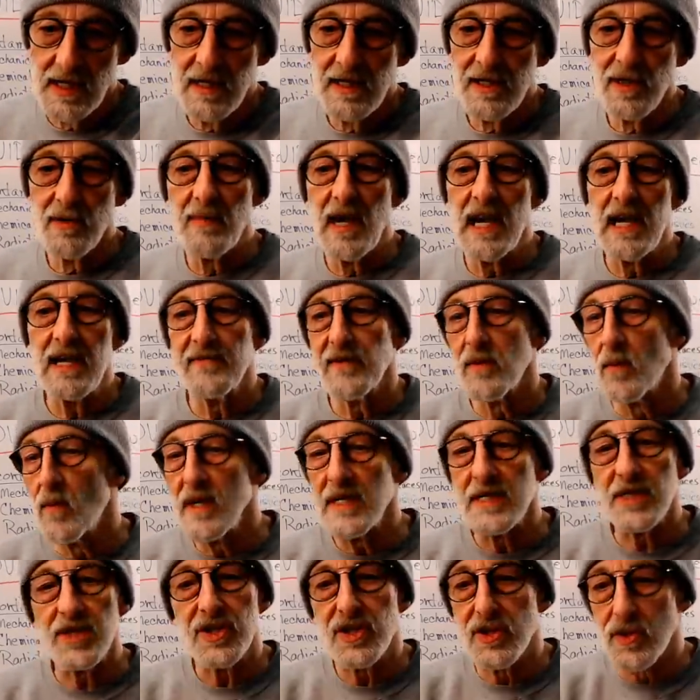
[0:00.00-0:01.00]
You may even
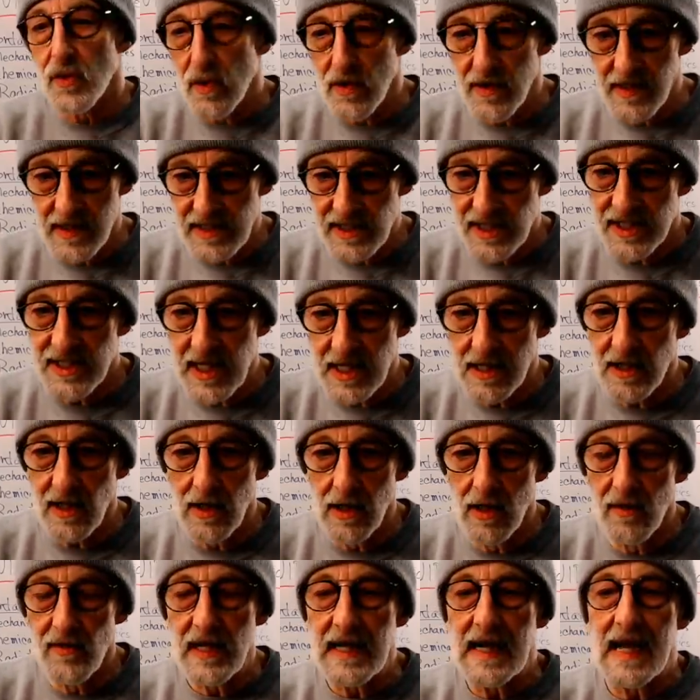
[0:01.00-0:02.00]
want to store this set of
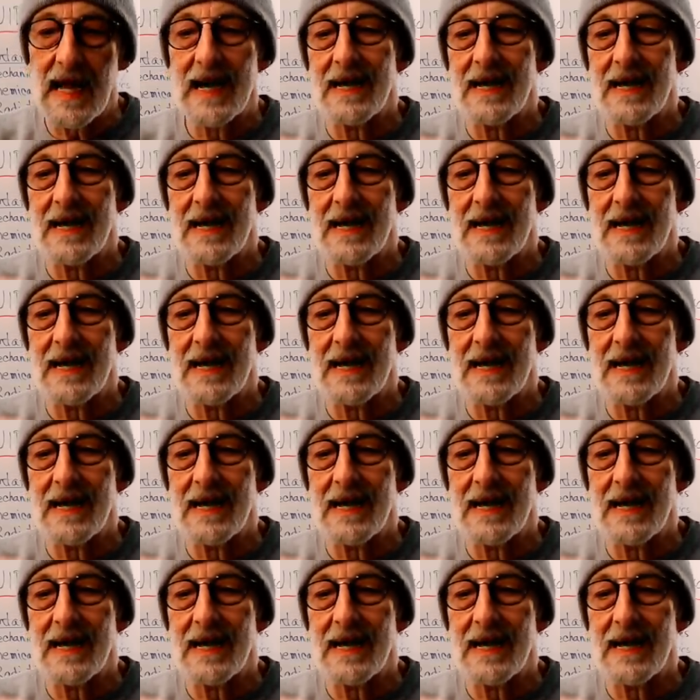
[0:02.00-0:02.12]
clothing